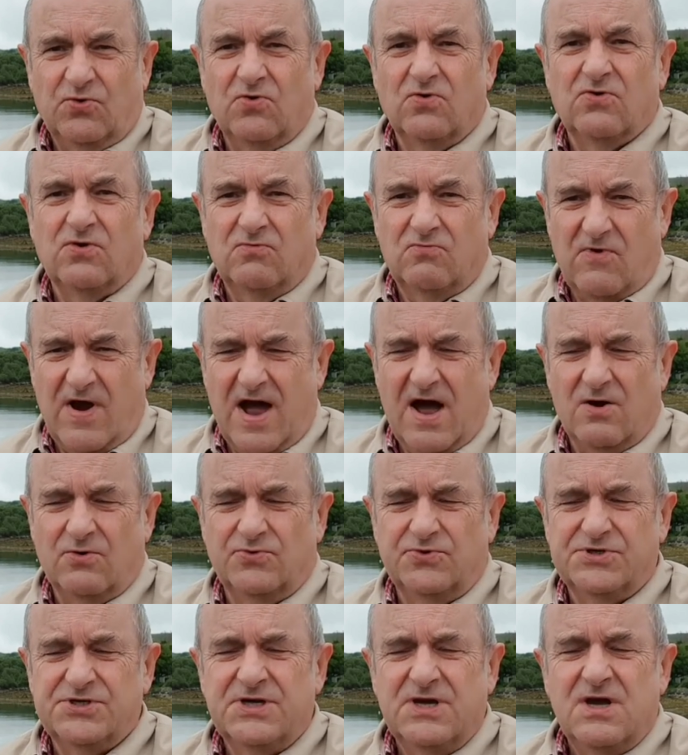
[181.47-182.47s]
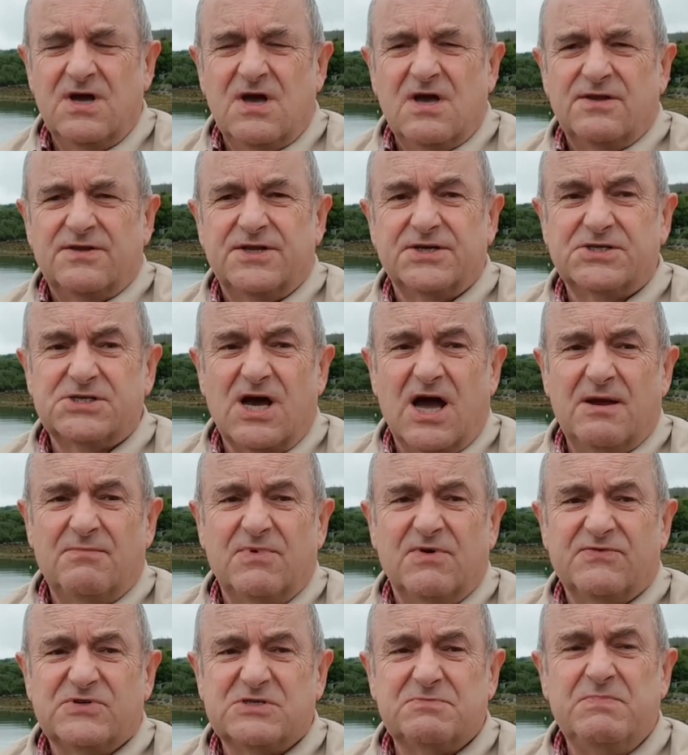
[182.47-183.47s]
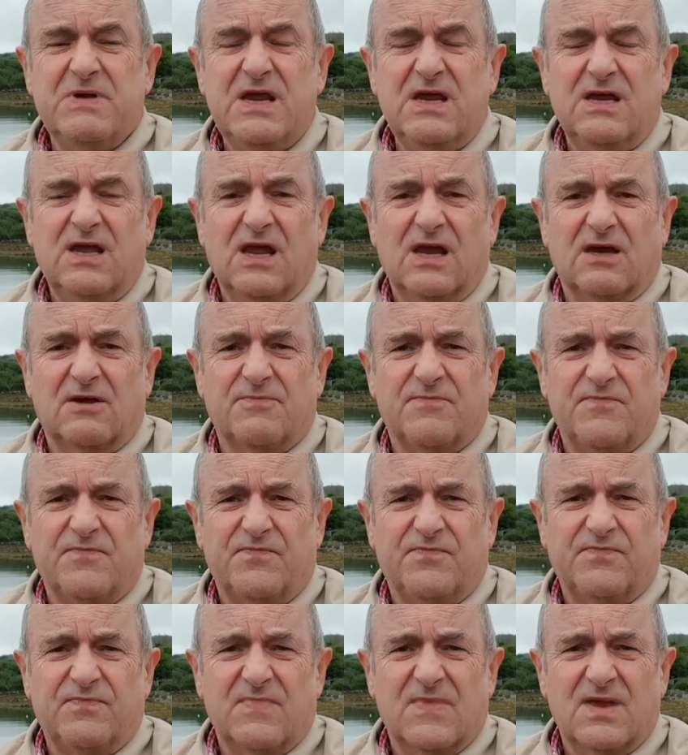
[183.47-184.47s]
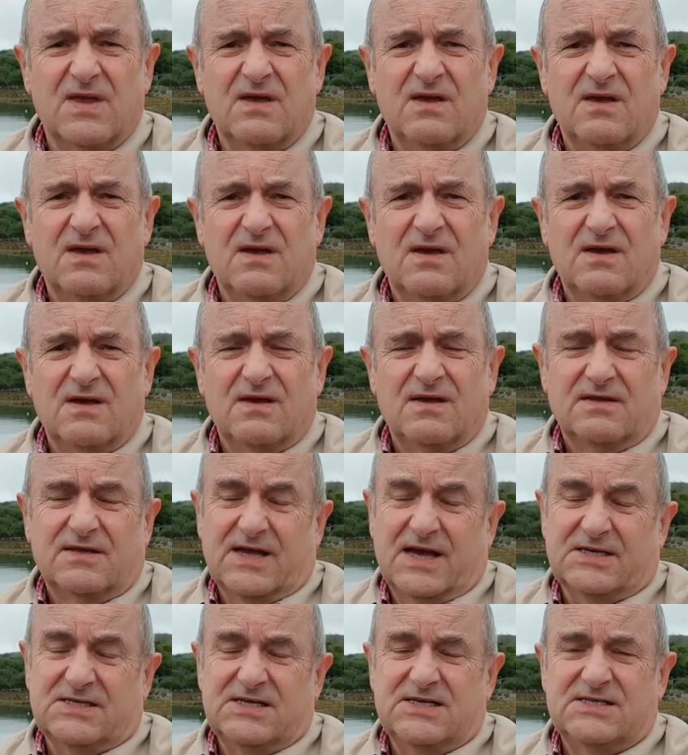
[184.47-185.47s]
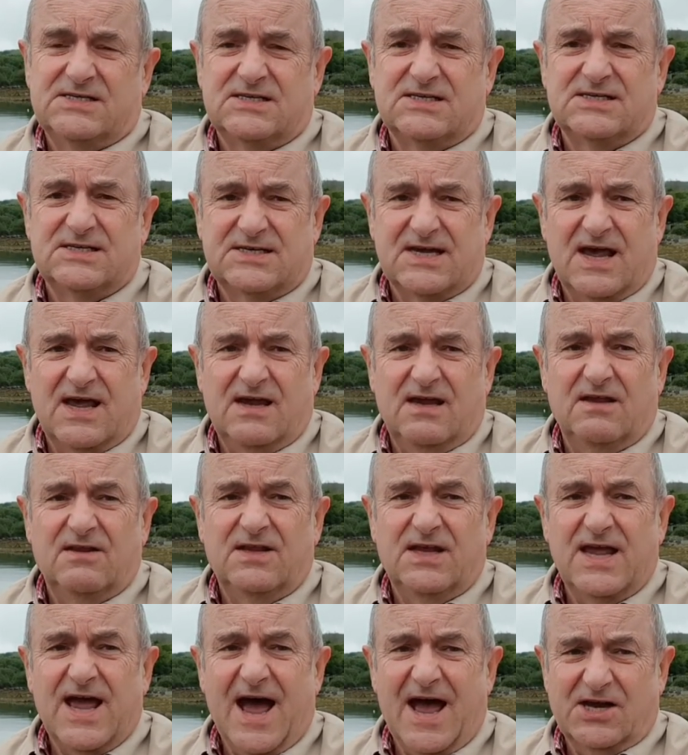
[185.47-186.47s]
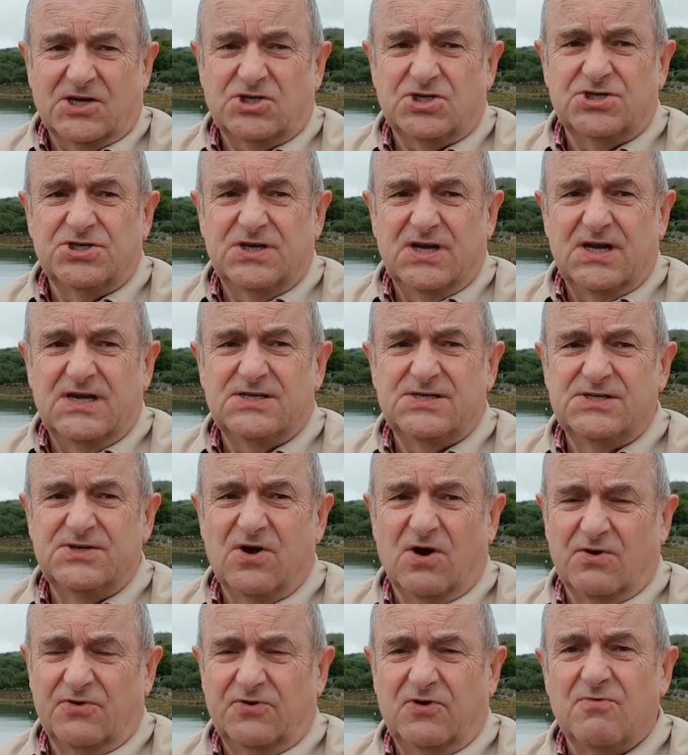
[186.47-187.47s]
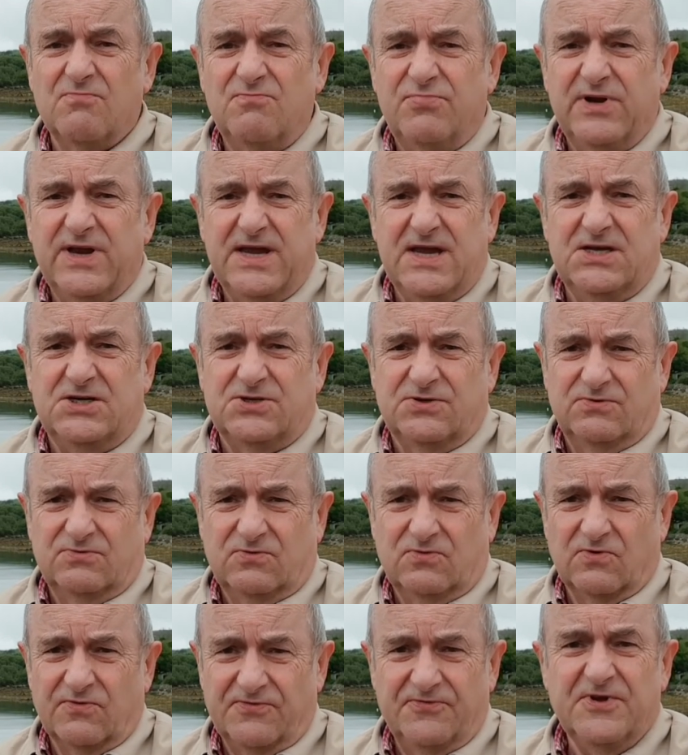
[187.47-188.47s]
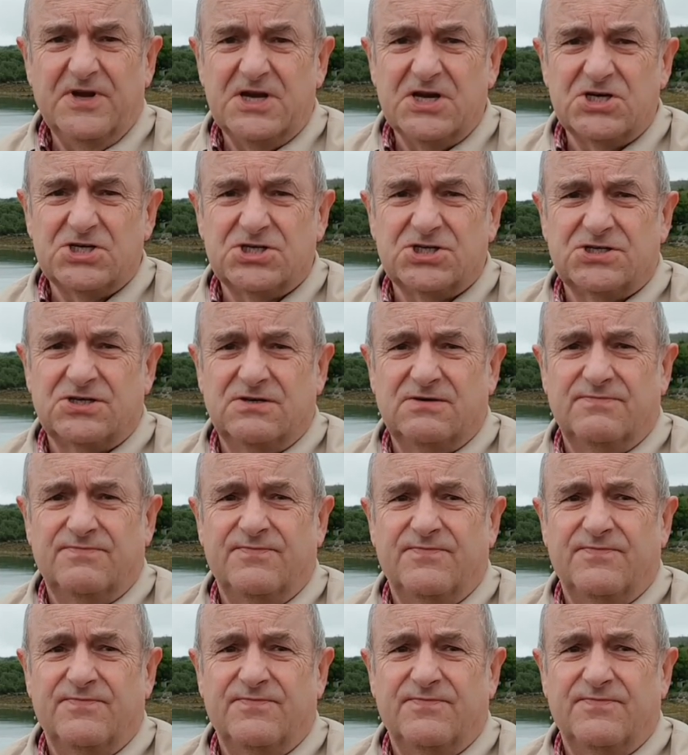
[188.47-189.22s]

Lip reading: or around the time of speaking. That is to say, the action is not complete or finished.